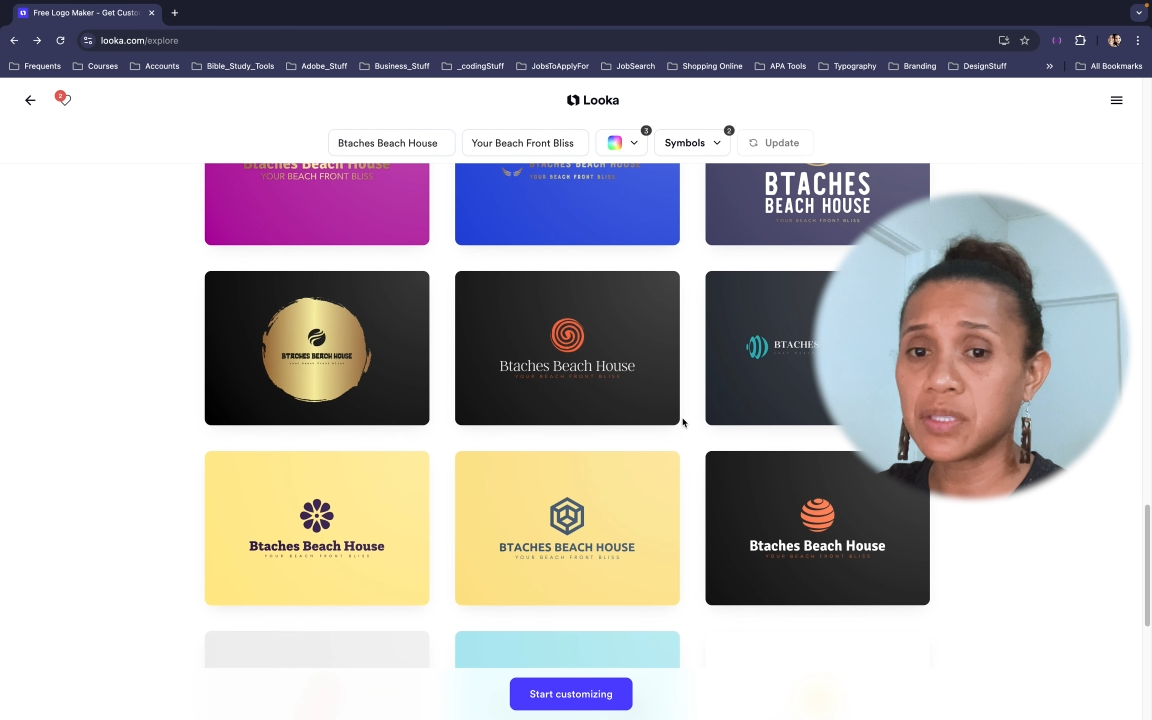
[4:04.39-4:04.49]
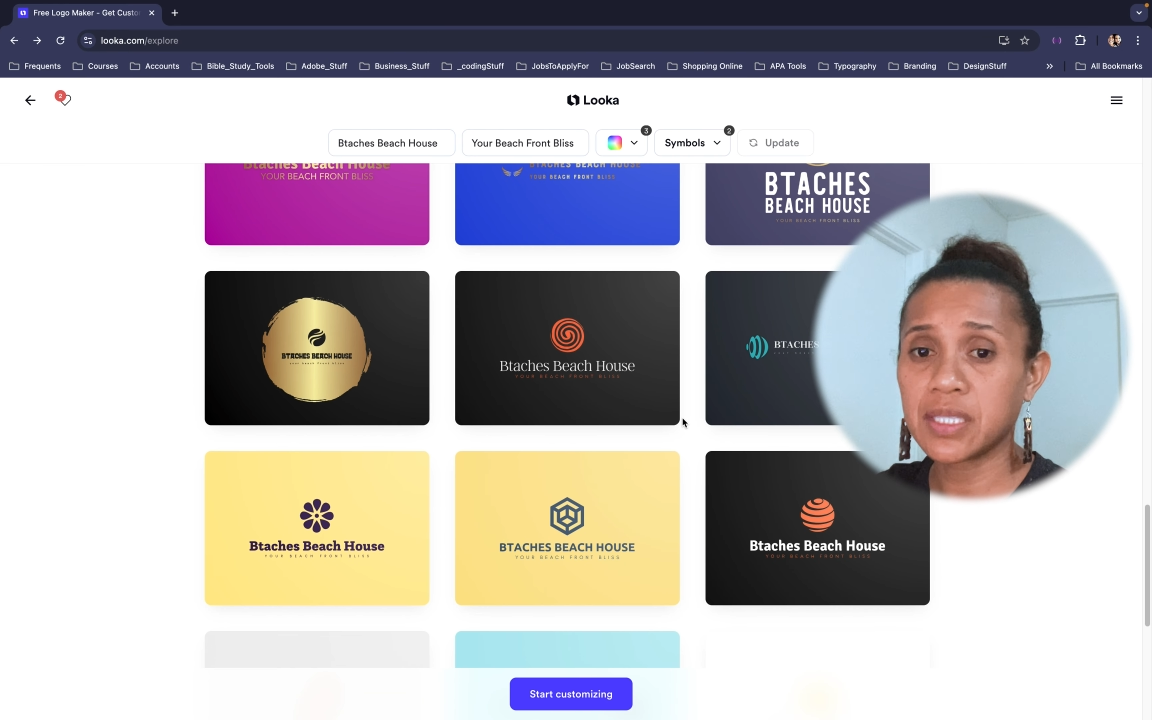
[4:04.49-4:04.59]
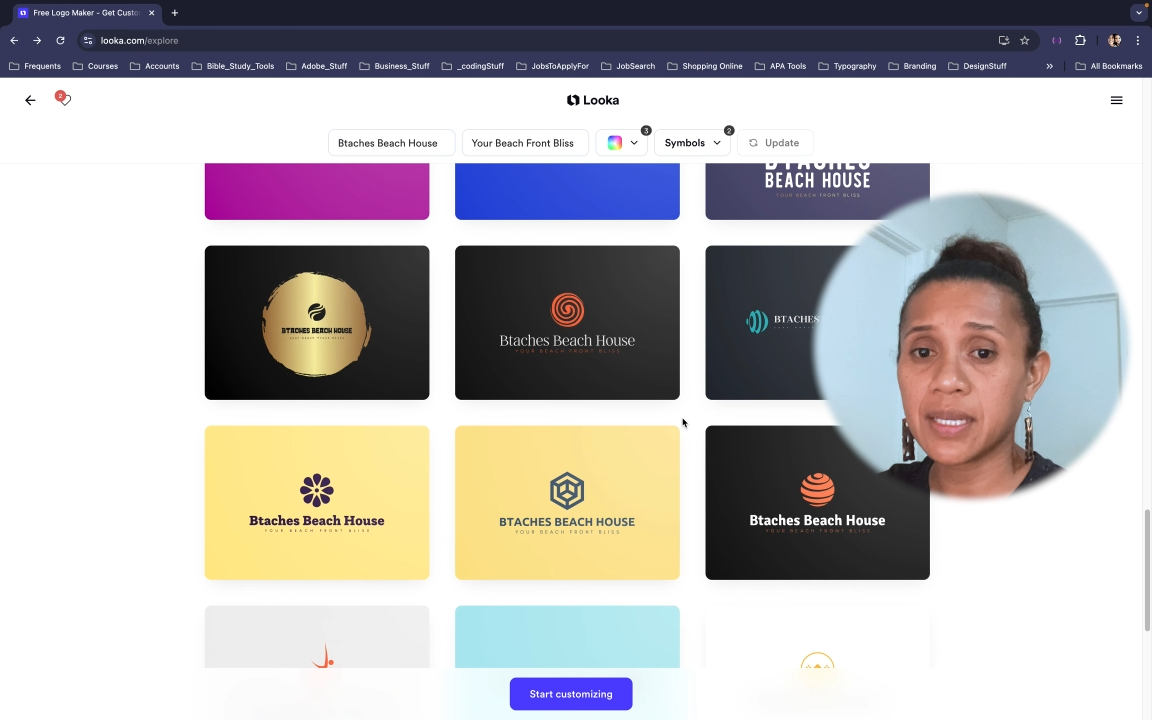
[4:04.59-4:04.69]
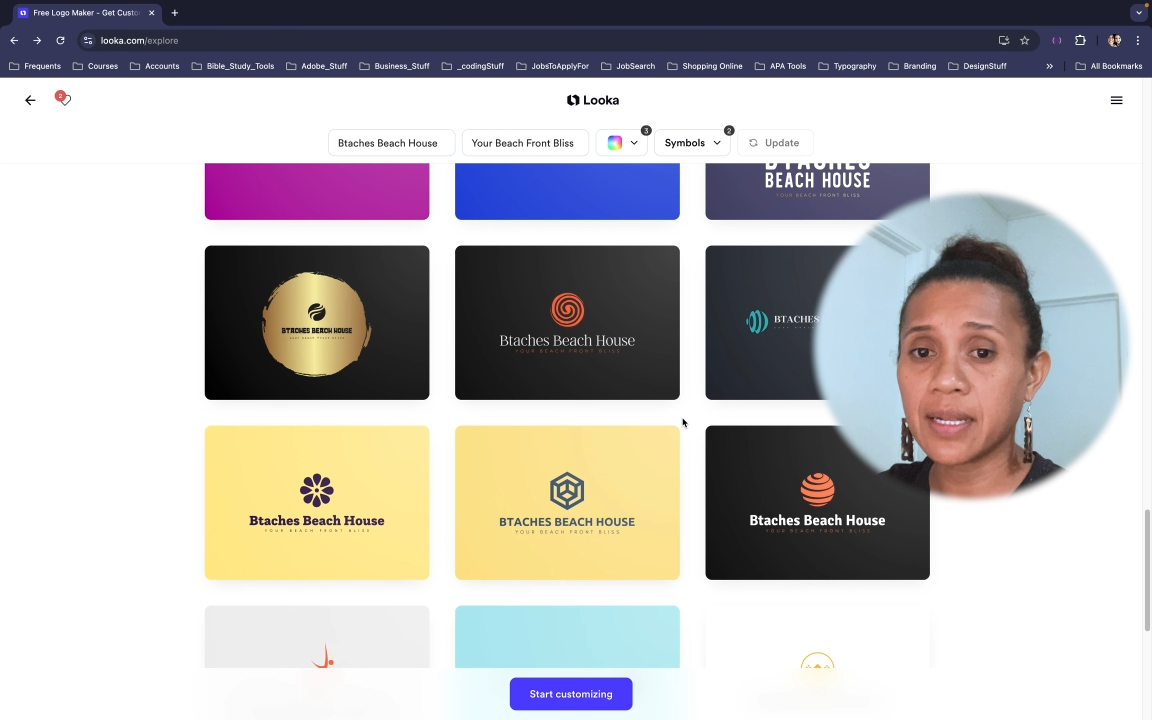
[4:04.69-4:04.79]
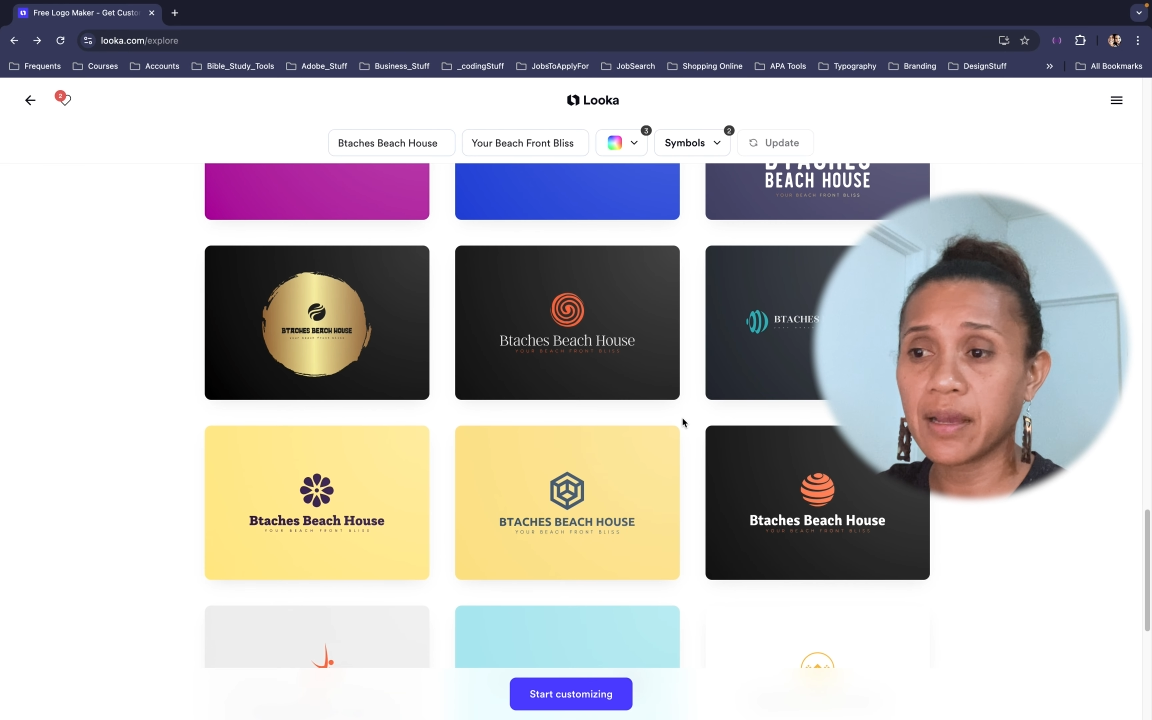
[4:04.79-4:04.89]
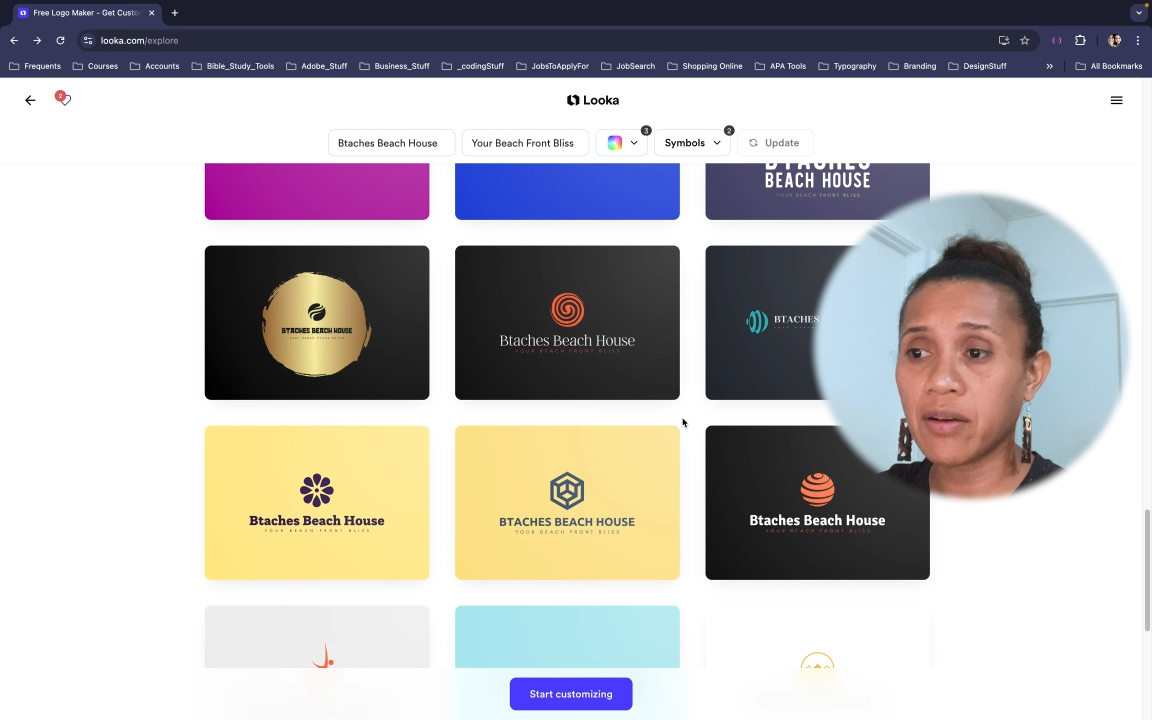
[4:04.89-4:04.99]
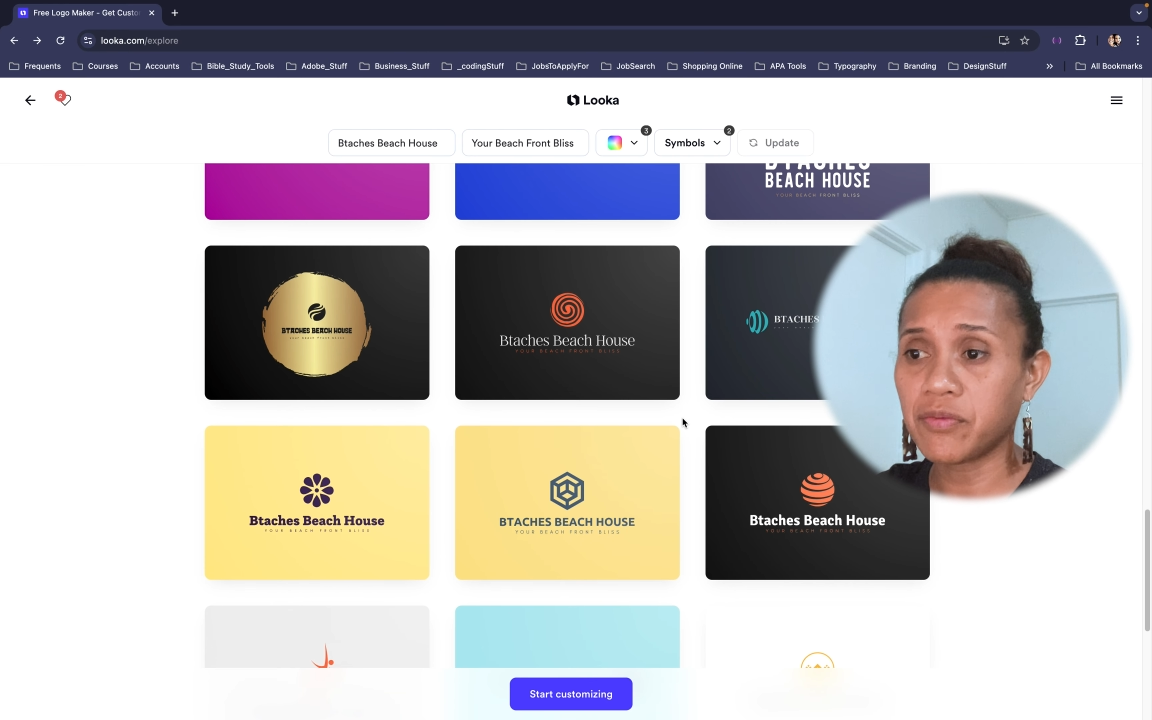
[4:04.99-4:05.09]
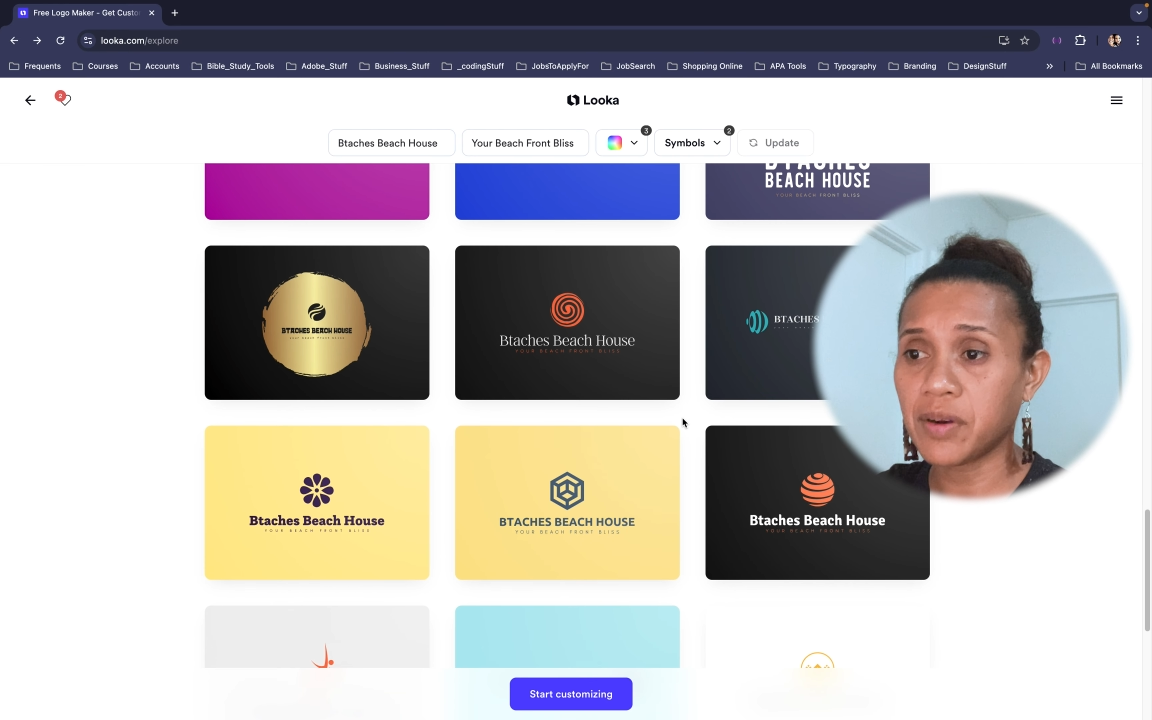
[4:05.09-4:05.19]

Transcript: stand out